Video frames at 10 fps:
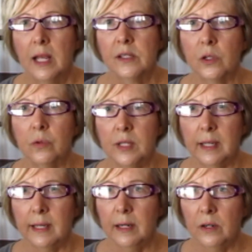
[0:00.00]
So
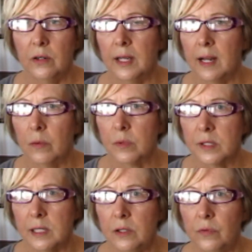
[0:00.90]
take care, and I will
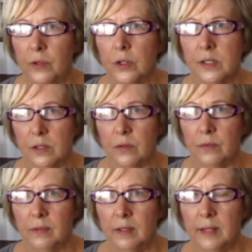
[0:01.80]
see you very
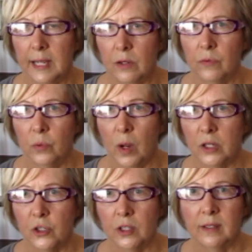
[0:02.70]
soon. Thank you for
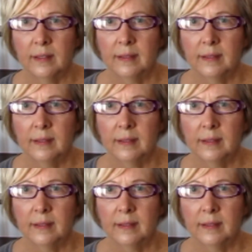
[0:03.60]
watching.